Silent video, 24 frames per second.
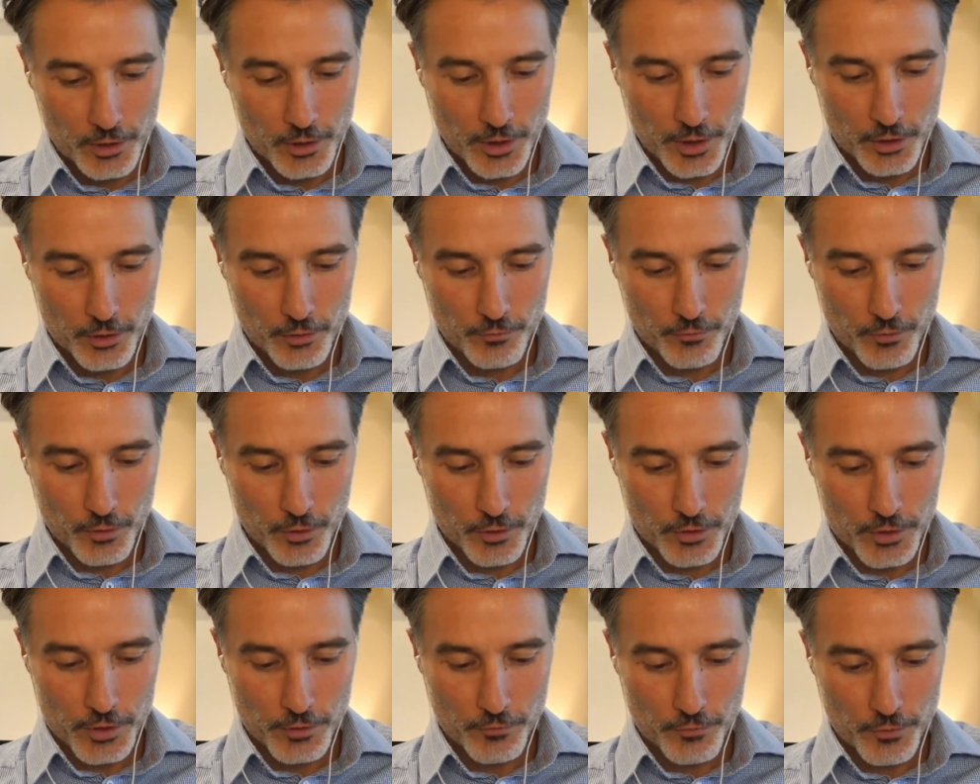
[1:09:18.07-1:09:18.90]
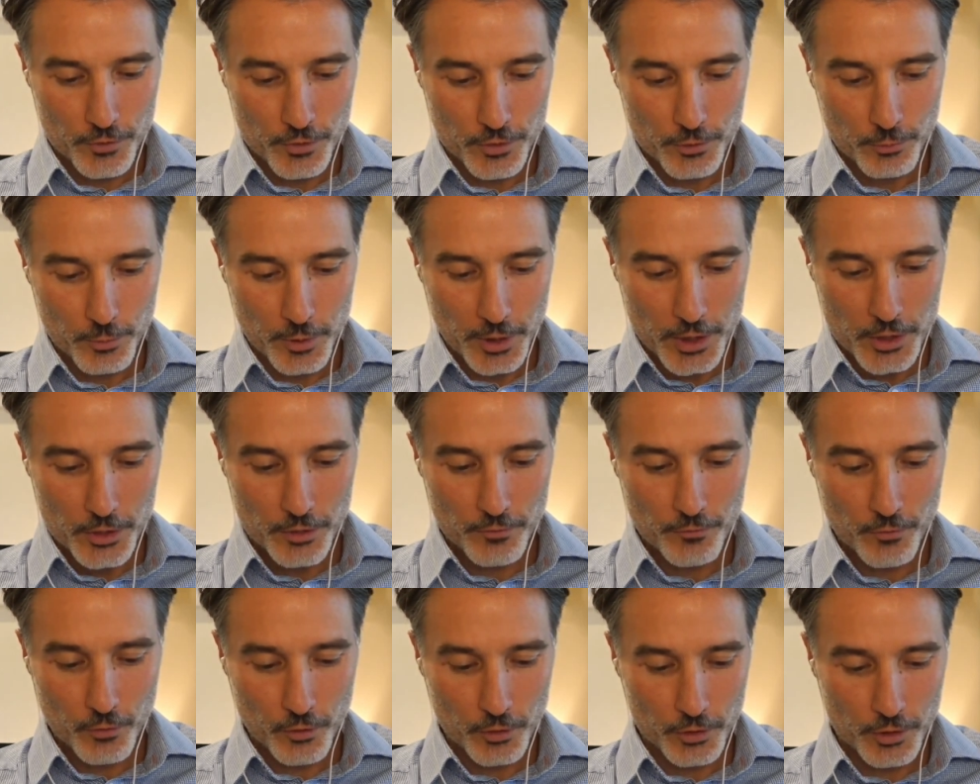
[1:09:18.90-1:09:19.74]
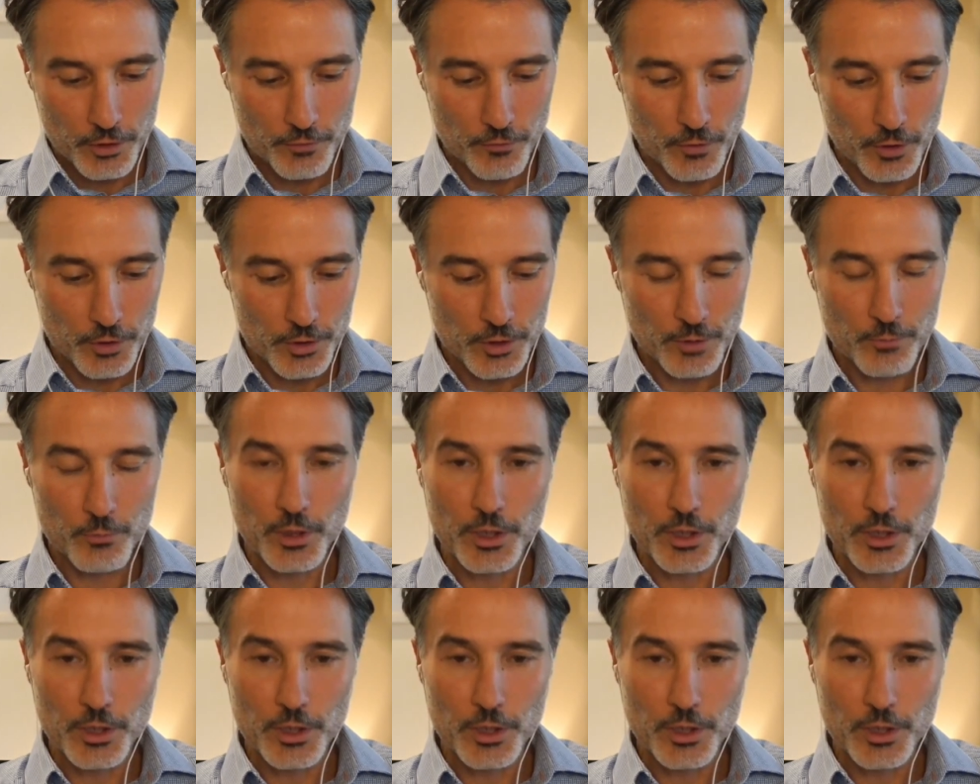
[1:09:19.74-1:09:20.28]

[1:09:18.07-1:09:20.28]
Like you've got different speeds. You've got some